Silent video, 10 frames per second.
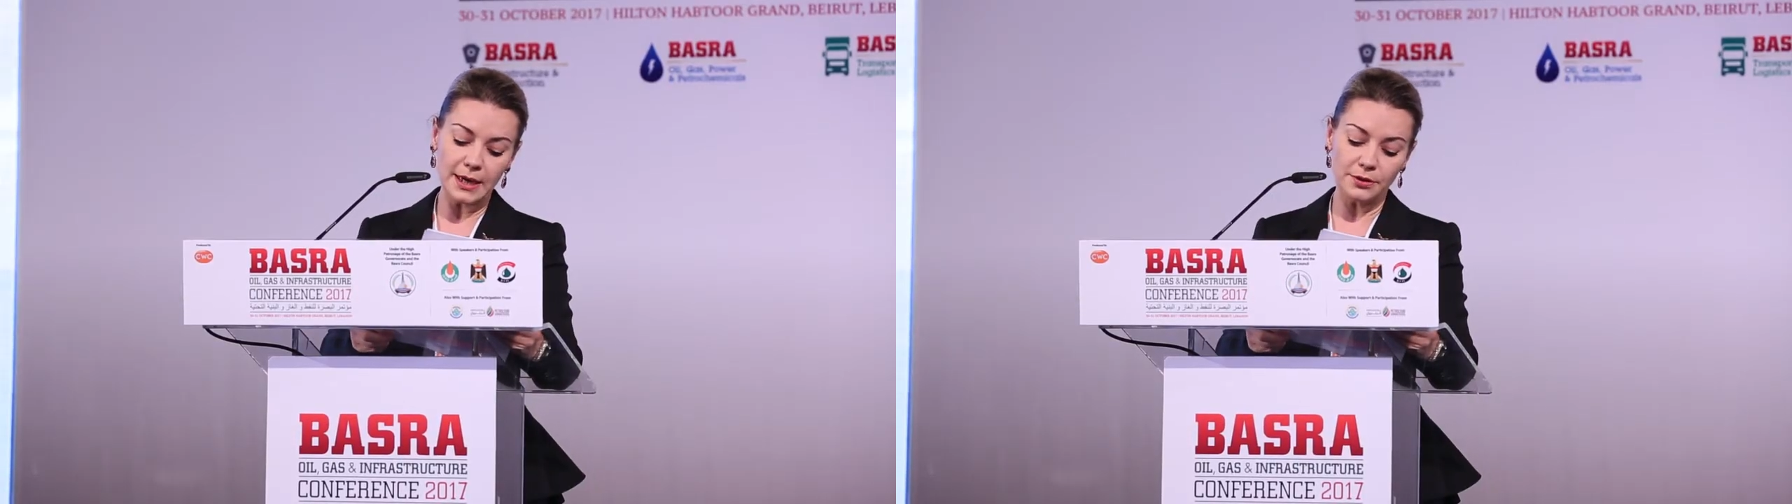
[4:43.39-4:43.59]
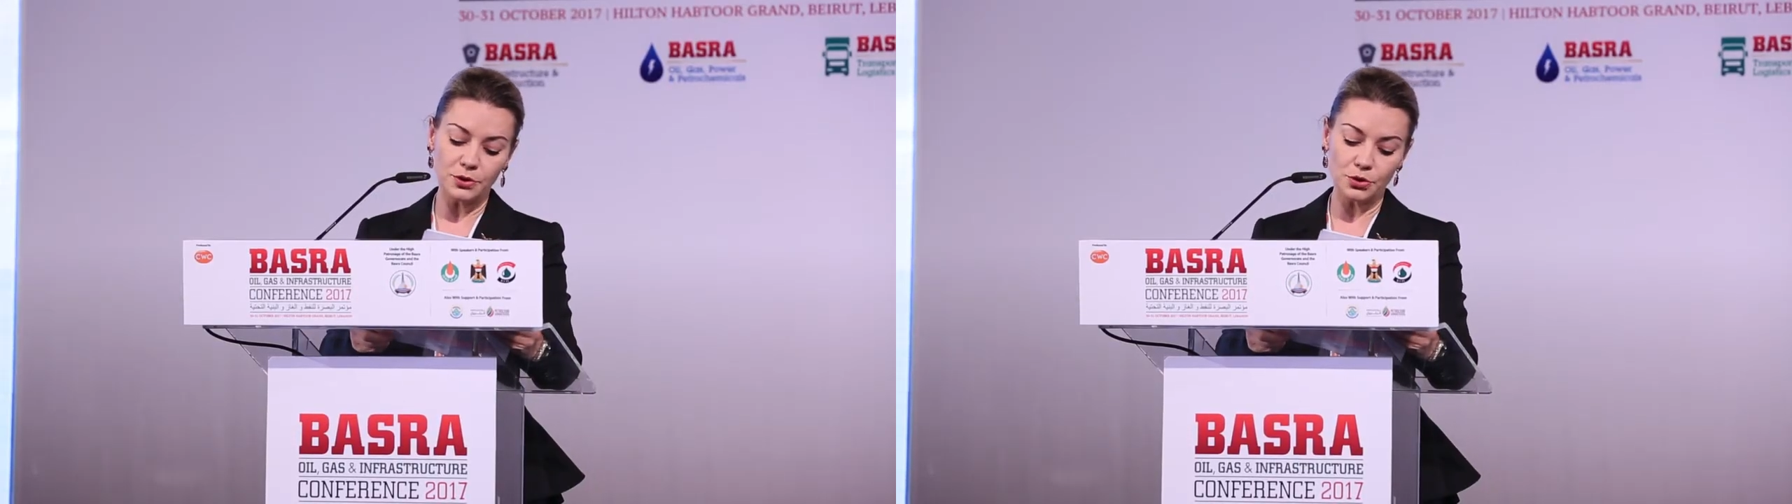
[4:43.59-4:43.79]

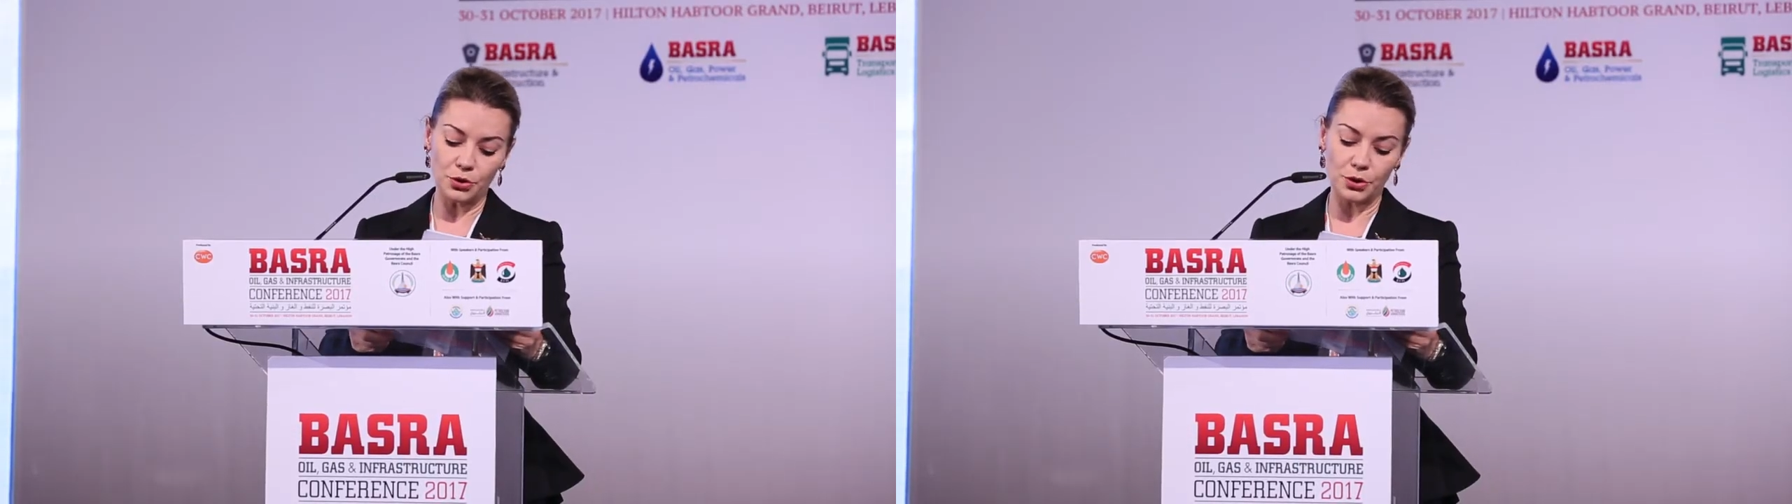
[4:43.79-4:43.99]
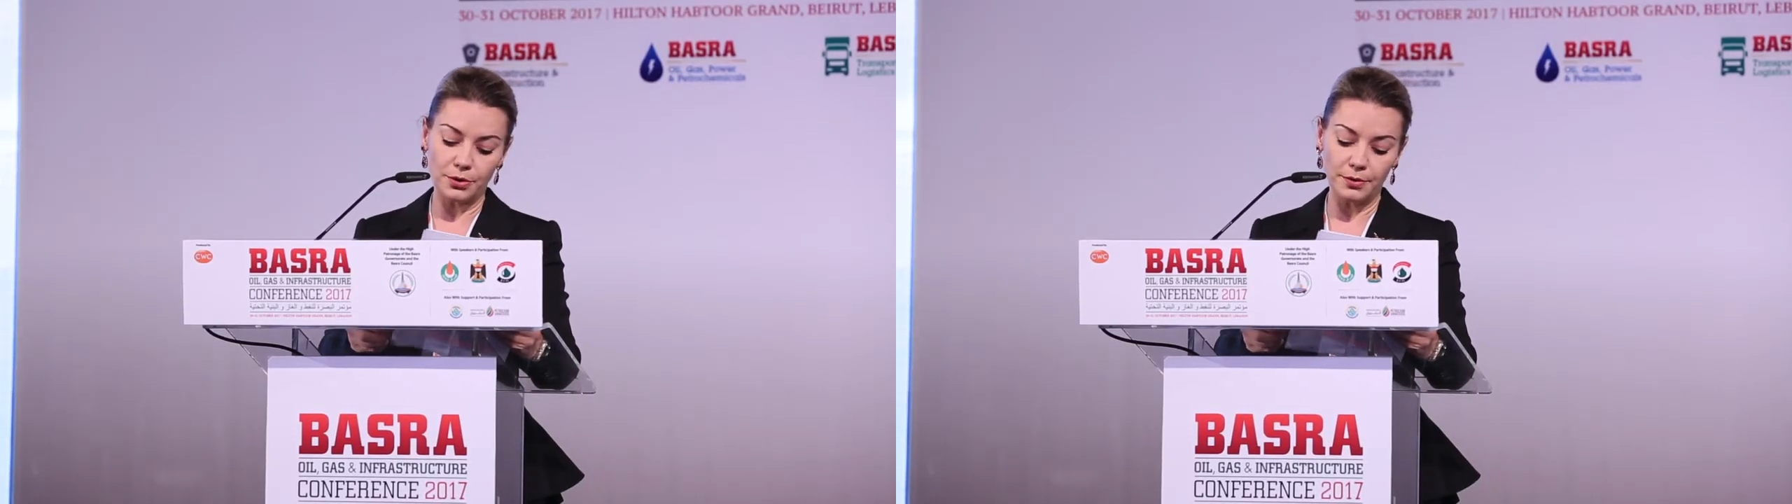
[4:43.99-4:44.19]

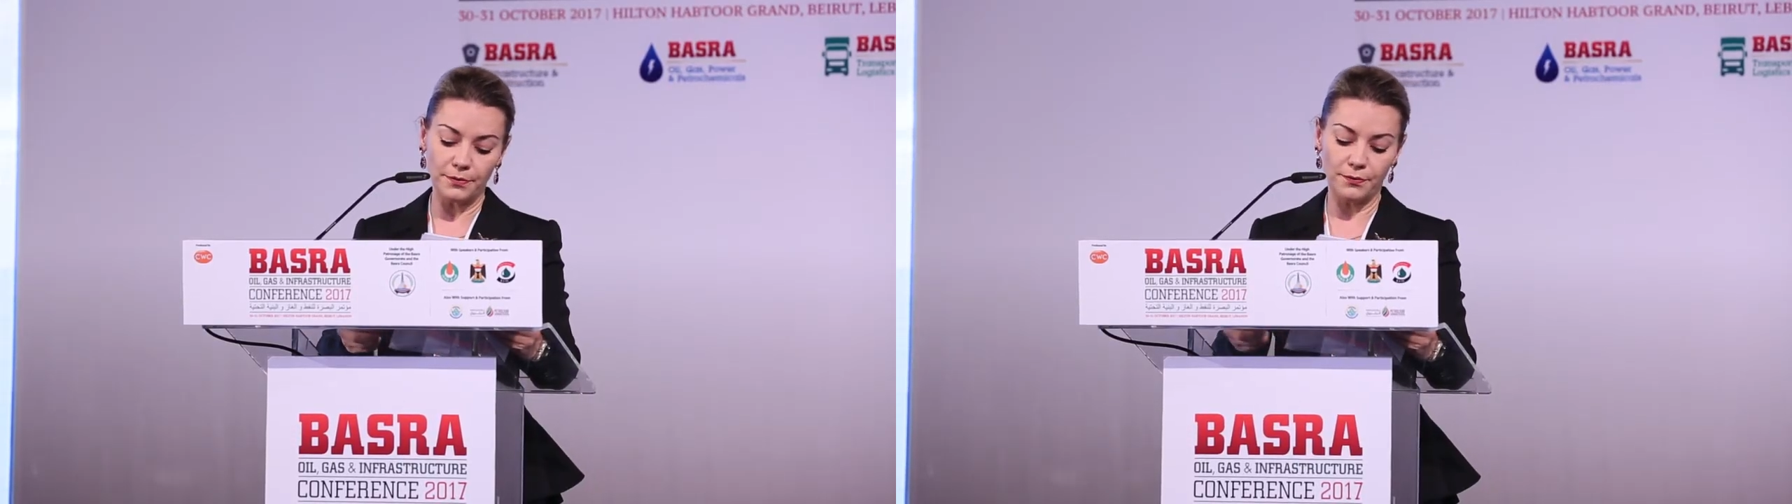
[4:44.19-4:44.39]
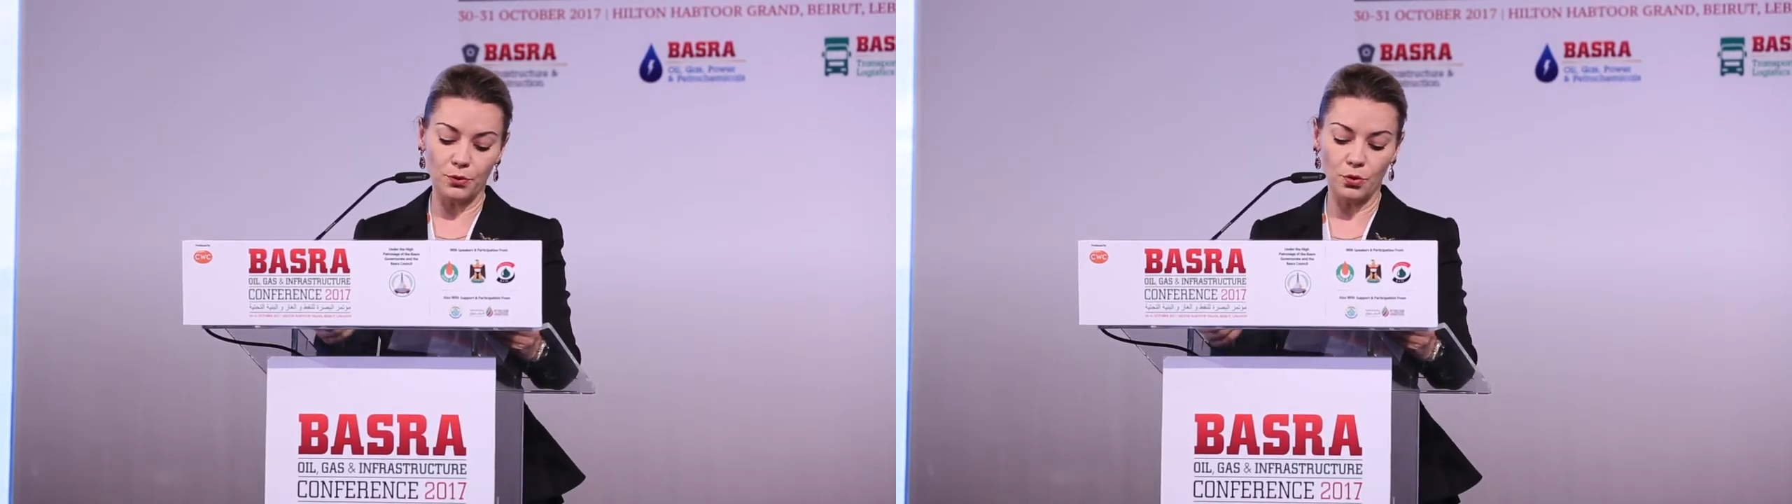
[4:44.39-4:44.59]
concern
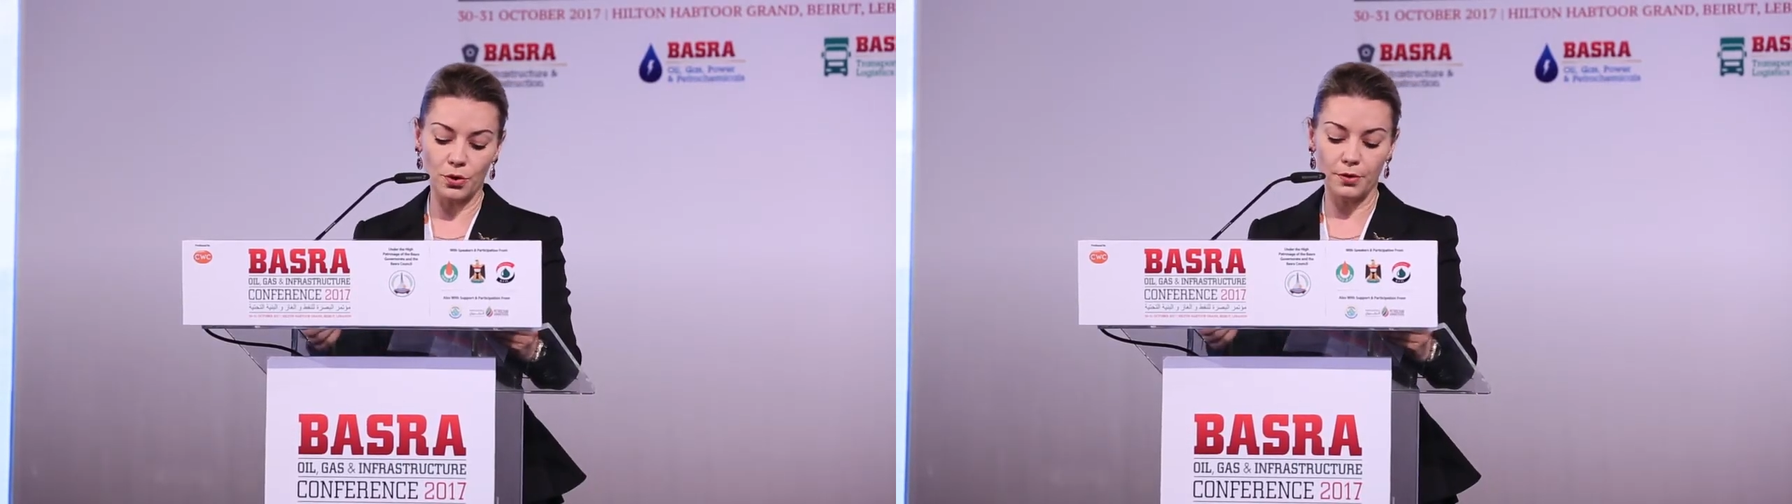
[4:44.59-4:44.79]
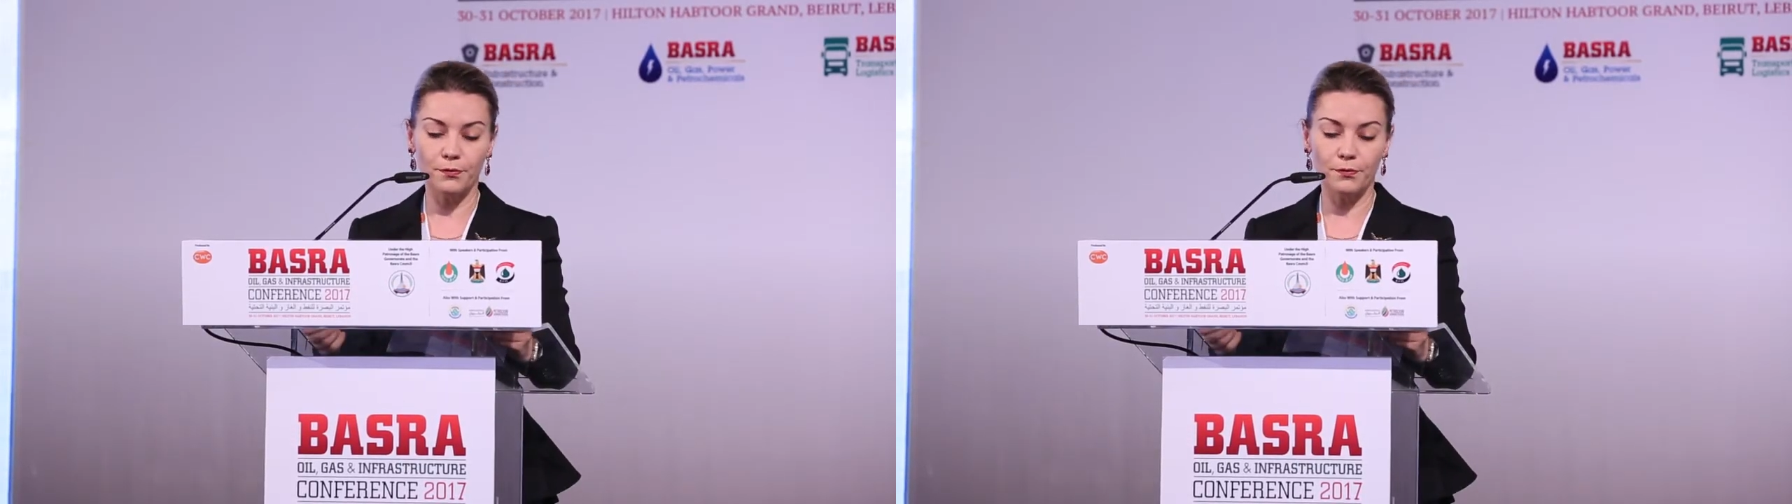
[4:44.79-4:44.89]
for